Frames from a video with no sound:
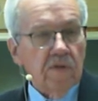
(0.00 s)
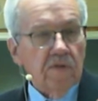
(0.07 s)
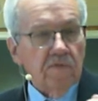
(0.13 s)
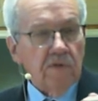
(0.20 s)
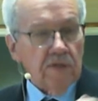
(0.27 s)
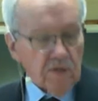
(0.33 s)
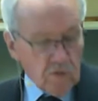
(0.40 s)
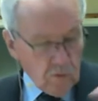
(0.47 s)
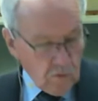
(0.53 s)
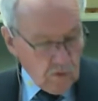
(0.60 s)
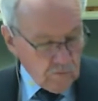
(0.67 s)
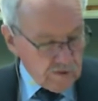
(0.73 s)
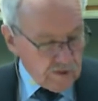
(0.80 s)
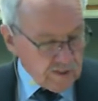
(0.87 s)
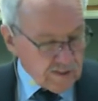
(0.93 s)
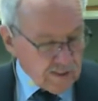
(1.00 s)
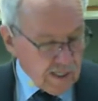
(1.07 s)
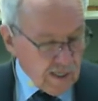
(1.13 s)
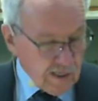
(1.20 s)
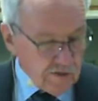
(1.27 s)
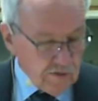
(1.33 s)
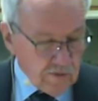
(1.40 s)
that the Lord would
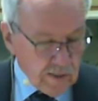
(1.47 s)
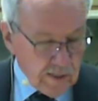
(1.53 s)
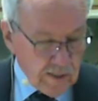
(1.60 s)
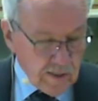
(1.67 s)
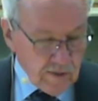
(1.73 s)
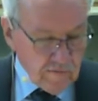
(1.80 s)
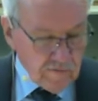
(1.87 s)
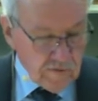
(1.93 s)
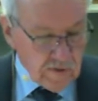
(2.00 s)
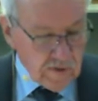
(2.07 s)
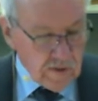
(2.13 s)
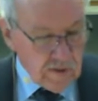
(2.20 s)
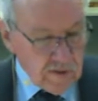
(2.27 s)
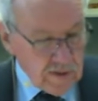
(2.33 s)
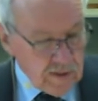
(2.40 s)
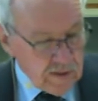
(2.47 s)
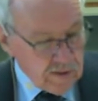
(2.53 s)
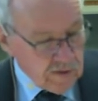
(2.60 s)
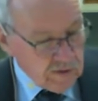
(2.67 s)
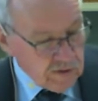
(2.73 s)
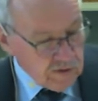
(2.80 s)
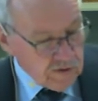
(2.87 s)
desire you to have
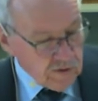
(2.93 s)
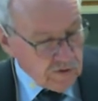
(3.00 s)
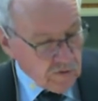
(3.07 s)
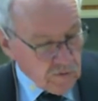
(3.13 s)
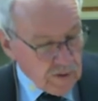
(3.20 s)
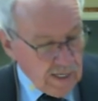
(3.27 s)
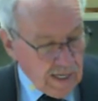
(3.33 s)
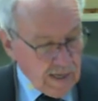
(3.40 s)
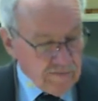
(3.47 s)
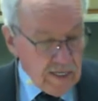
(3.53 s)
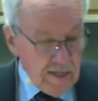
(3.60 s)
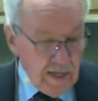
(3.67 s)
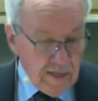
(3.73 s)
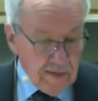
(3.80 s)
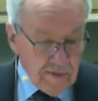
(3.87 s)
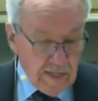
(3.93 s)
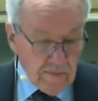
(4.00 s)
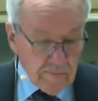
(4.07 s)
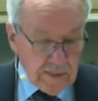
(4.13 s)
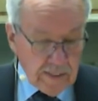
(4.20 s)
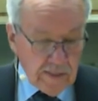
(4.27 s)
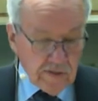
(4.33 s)
into your life. And that
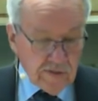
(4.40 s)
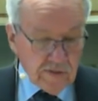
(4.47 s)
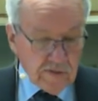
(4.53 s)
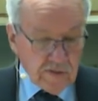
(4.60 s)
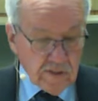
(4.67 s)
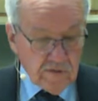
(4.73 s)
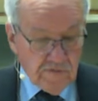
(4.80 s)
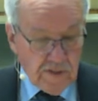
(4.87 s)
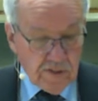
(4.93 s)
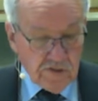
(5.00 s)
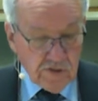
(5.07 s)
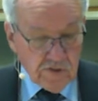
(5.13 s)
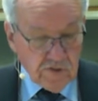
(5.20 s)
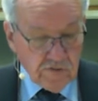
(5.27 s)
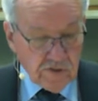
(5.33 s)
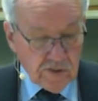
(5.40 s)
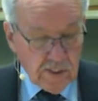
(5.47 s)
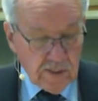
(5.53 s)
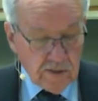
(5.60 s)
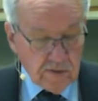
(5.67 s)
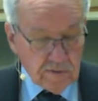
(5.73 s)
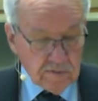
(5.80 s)
means confession of
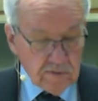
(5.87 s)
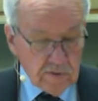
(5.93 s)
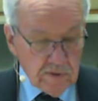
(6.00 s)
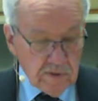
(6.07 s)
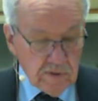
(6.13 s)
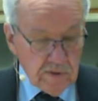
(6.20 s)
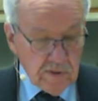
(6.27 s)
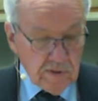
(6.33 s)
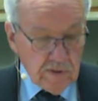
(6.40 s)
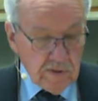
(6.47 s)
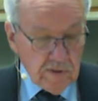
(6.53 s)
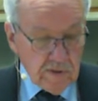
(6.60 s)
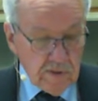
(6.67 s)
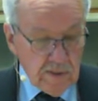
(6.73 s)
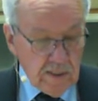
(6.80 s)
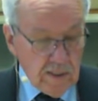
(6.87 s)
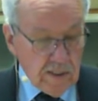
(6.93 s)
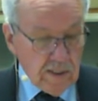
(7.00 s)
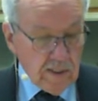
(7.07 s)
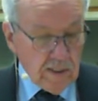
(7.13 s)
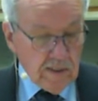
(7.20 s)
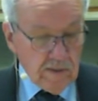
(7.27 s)
sin.
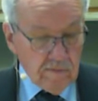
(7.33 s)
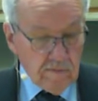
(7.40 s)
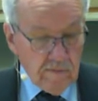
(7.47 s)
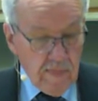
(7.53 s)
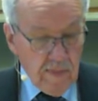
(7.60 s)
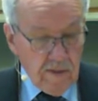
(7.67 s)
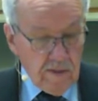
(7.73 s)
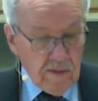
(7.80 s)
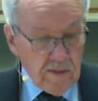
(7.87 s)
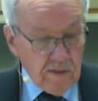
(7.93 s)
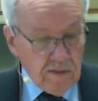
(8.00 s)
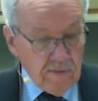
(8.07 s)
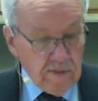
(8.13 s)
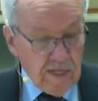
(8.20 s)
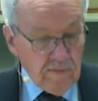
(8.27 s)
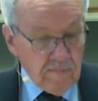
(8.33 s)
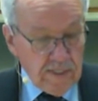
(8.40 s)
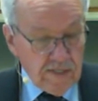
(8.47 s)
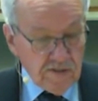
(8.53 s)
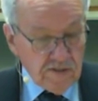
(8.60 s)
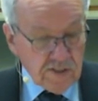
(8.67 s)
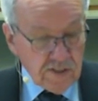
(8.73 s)
That
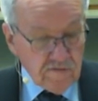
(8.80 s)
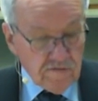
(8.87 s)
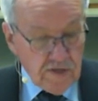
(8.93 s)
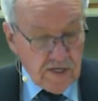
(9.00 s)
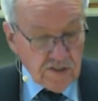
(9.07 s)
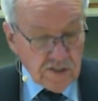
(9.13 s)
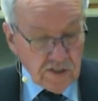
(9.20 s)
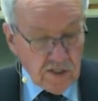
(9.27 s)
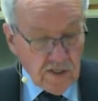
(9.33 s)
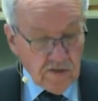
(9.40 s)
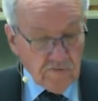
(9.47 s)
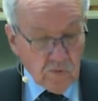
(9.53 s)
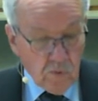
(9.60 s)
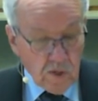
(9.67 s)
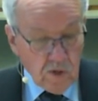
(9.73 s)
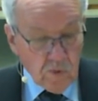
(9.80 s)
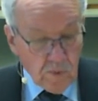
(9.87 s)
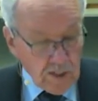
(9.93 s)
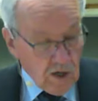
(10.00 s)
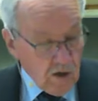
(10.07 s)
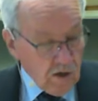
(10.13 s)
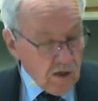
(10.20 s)
means confession of where we
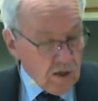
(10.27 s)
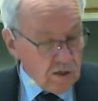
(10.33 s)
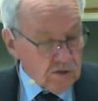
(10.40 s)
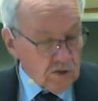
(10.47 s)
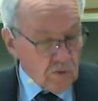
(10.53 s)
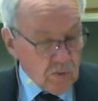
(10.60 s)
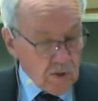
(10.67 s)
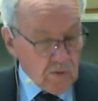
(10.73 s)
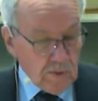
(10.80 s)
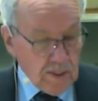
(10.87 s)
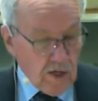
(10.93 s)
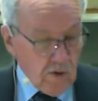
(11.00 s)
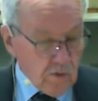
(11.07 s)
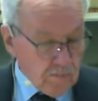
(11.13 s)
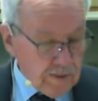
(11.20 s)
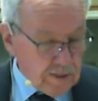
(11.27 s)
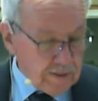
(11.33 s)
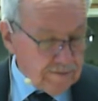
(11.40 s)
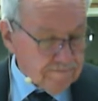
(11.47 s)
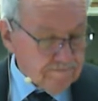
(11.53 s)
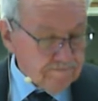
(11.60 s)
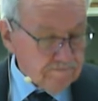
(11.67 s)
are to where we ought to be.
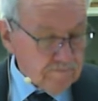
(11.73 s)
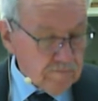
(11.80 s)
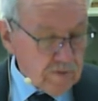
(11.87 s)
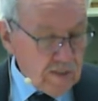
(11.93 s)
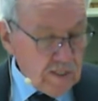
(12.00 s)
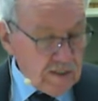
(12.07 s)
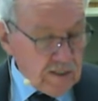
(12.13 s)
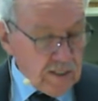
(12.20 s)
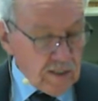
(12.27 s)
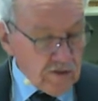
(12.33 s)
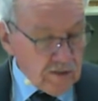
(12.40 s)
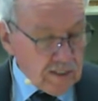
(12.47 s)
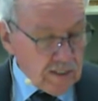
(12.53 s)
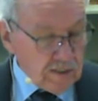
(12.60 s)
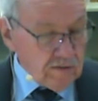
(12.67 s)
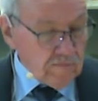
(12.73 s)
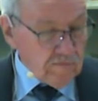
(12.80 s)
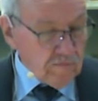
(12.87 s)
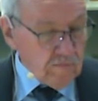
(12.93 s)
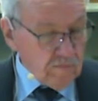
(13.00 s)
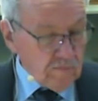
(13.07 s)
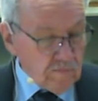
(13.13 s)
Now look at
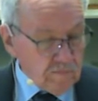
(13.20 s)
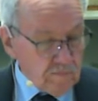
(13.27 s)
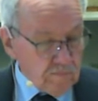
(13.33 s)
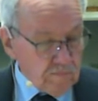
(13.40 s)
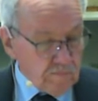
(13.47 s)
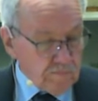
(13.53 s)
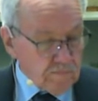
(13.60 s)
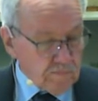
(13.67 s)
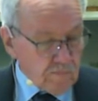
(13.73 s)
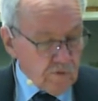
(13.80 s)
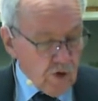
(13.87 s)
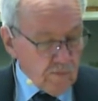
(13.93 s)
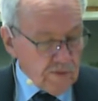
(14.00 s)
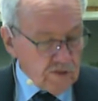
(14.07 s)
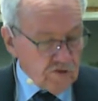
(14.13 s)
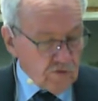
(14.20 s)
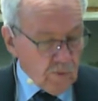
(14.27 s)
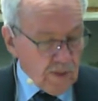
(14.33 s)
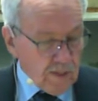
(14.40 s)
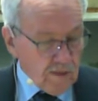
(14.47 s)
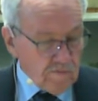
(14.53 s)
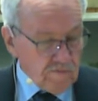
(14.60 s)
Romans
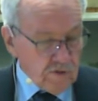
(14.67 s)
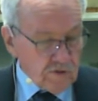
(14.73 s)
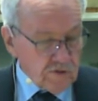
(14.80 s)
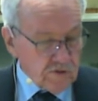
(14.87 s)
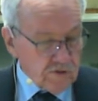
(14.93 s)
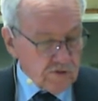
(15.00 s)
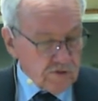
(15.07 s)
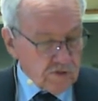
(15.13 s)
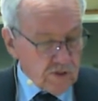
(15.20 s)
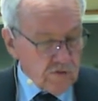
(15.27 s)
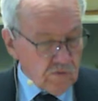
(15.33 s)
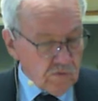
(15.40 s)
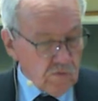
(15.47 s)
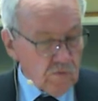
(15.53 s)
12, verse 2.